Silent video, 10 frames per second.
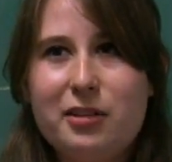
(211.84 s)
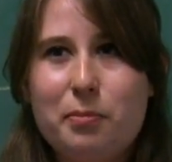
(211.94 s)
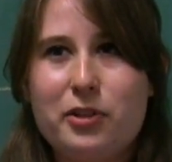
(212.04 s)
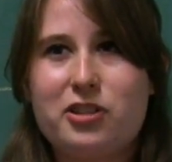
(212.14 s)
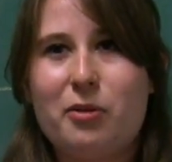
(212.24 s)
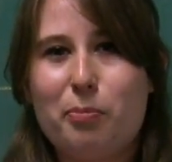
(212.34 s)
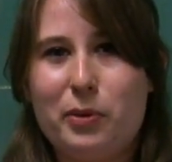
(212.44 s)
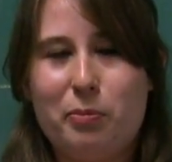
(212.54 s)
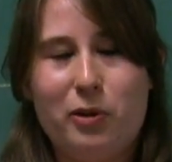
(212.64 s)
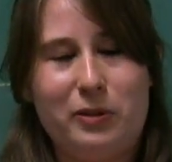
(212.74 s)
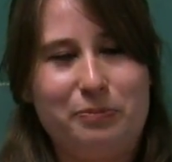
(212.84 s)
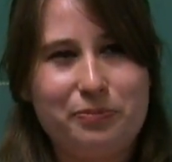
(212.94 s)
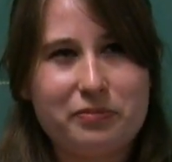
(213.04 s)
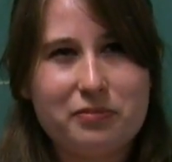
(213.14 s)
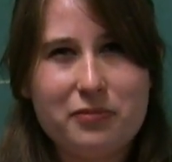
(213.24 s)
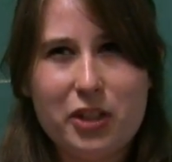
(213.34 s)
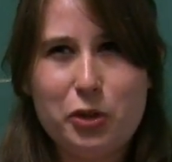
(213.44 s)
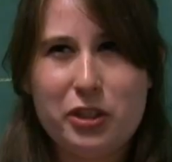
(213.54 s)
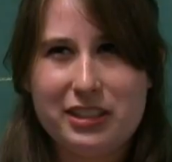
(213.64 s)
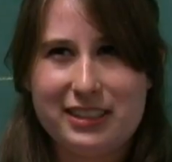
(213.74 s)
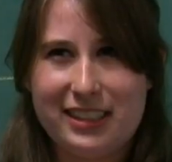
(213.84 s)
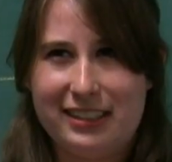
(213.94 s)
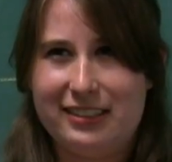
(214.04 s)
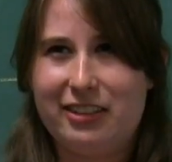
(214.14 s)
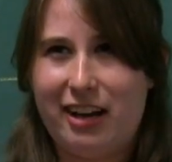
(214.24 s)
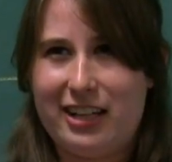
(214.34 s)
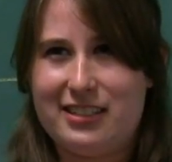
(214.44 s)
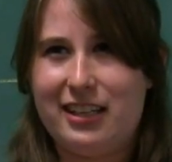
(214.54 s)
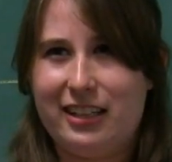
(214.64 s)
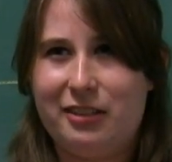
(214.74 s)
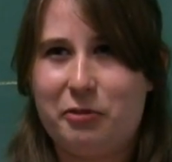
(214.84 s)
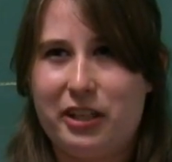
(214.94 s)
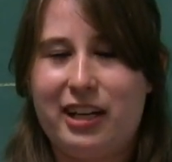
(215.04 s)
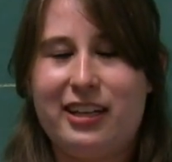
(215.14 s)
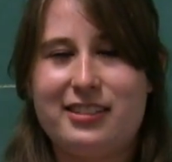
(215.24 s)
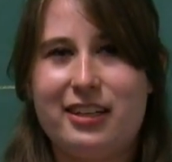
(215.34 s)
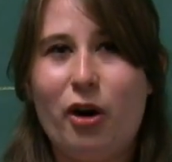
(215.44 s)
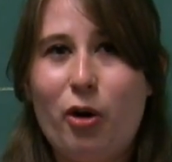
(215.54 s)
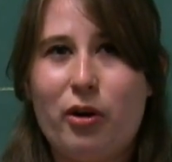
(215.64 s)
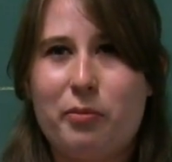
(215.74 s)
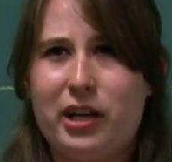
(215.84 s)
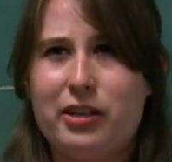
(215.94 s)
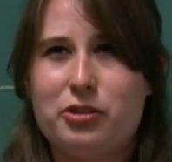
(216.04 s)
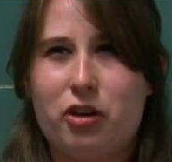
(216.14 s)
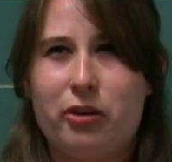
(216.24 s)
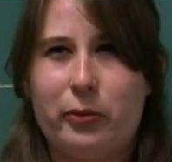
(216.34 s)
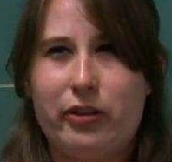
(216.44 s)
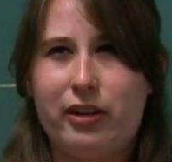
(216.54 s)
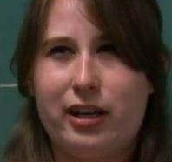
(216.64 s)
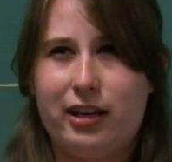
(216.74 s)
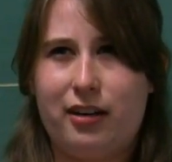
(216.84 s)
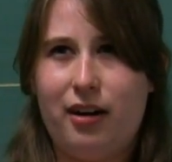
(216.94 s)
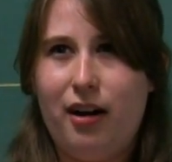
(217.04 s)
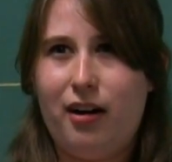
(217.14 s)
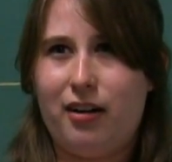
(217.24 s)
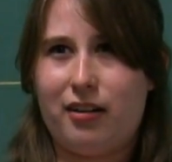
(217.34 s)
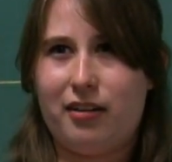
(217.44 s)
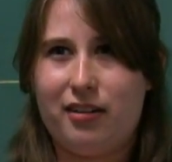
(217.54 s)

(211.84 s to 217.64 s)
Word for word: it, but some people, you can see it in their eyes. Like when I say, oh, I'm an astronomer, they're like, huh.